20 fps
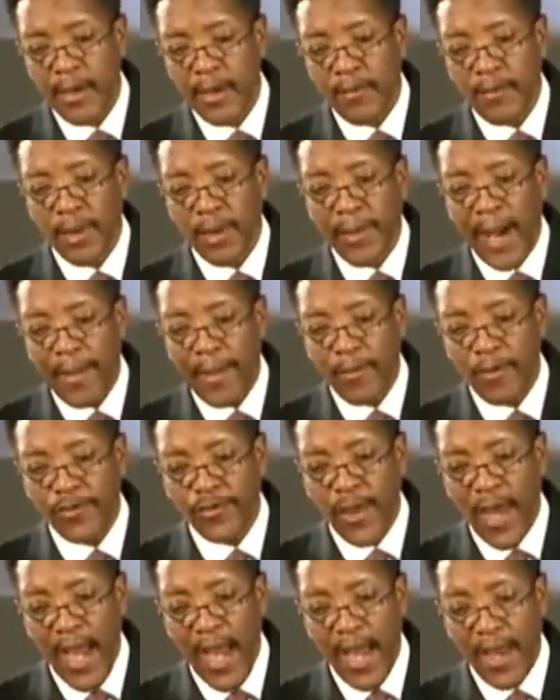Look what the Bible
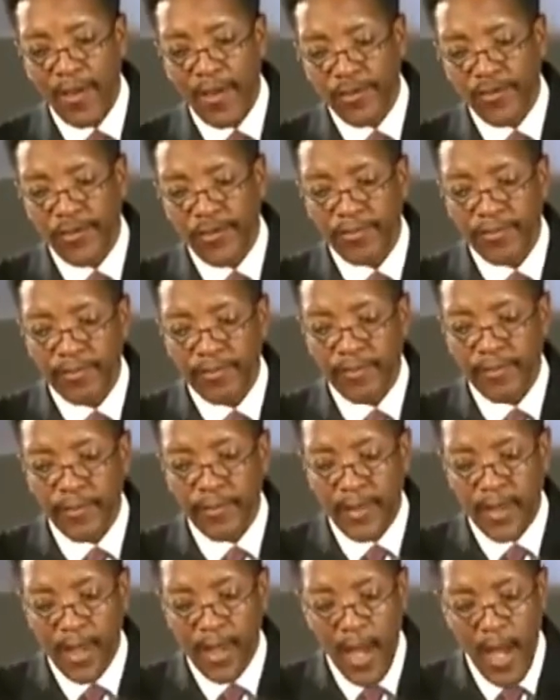says.
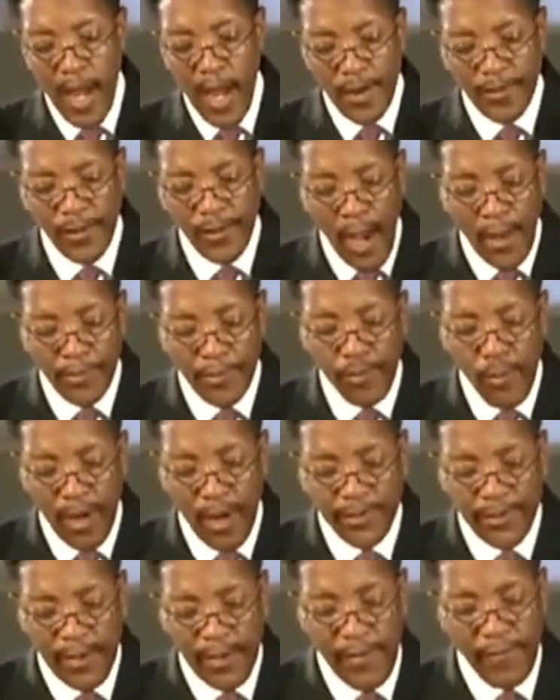In Psalms
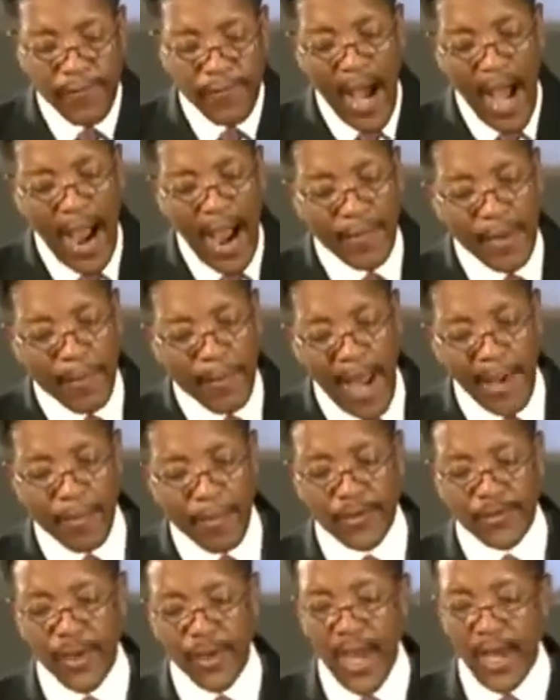27 5, the
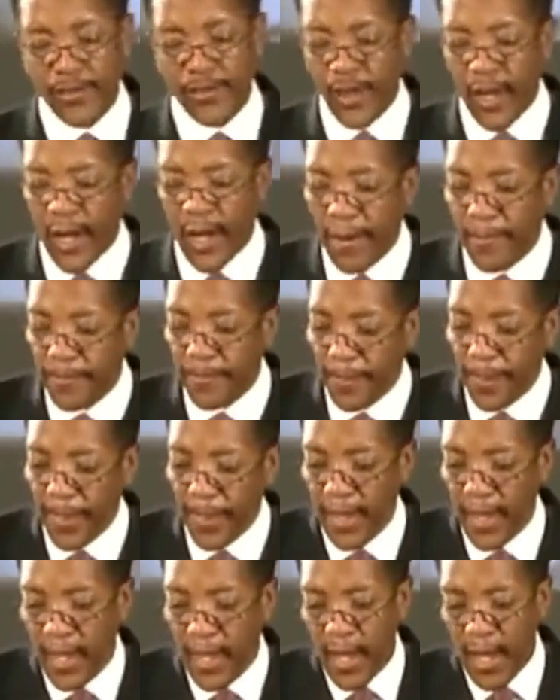Bible says here,
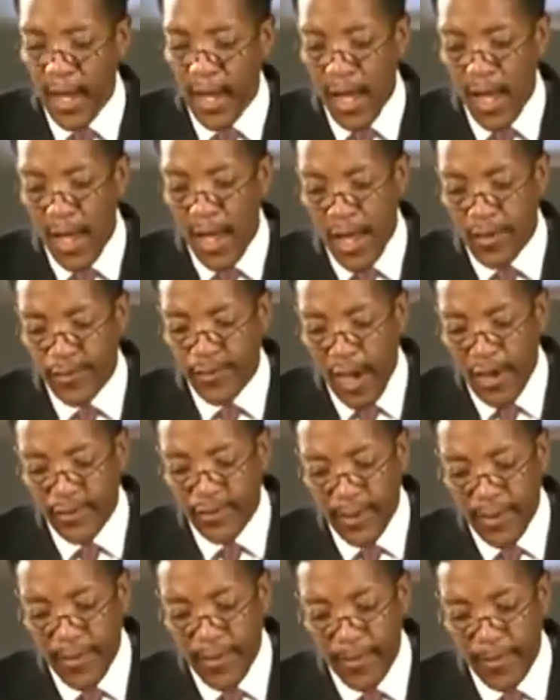it says,